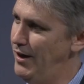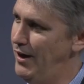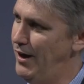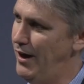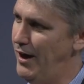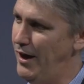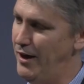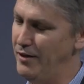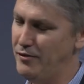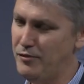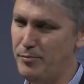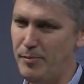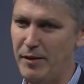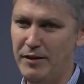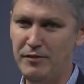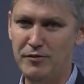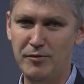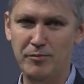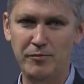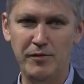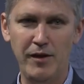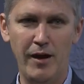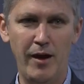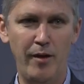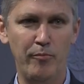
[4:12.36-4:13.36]
uh, spend
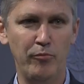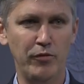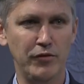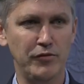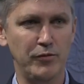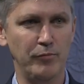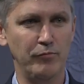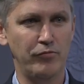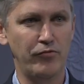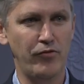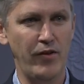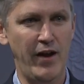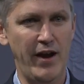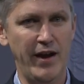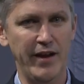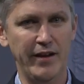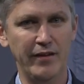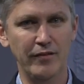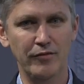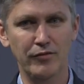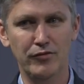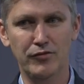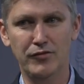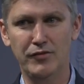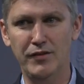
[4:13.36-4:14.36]
some time with some
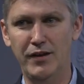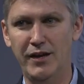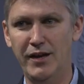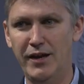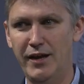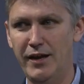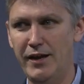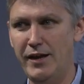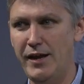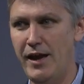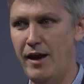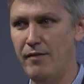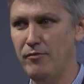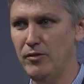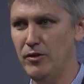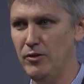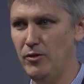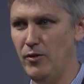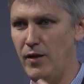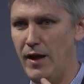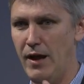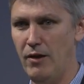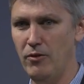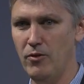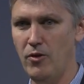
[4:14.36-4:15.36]
friends, uh, have a
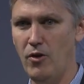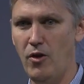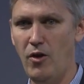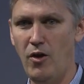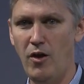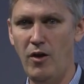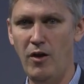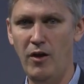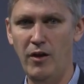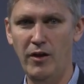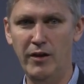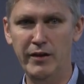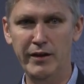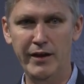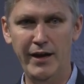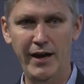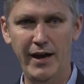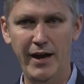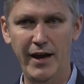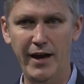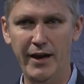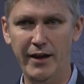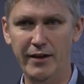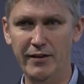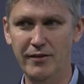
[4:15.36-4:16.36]
little alcohol,
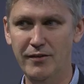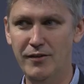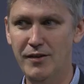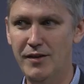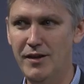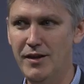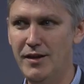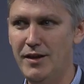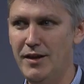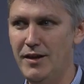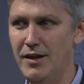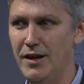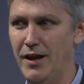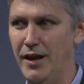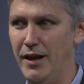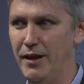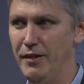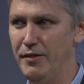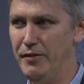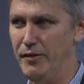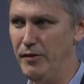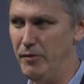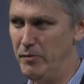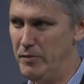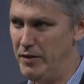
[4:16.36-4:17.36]
and uh,
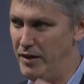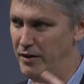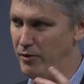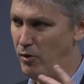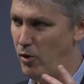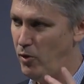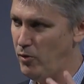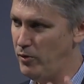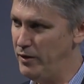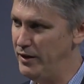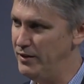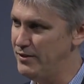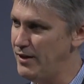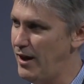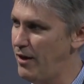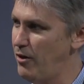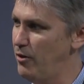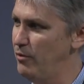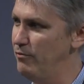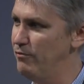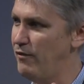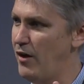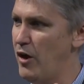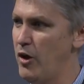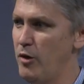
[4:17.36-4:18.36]
the whole entire
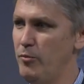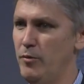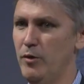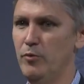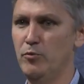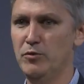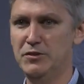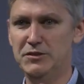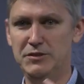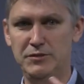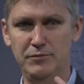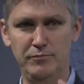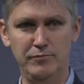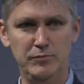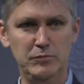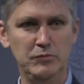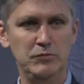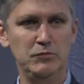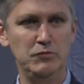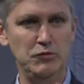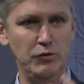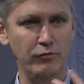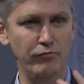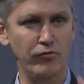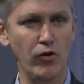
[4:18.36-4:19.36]
environment was de
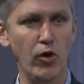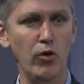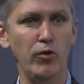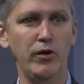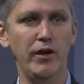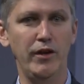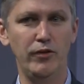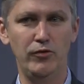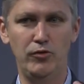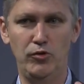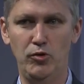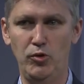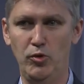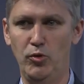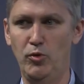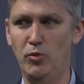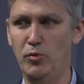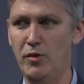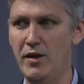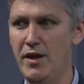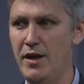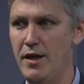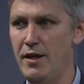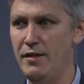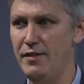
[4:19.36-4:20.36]
devoted
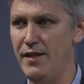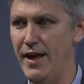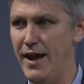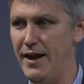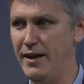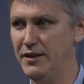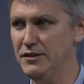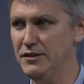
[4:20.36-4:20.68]
to that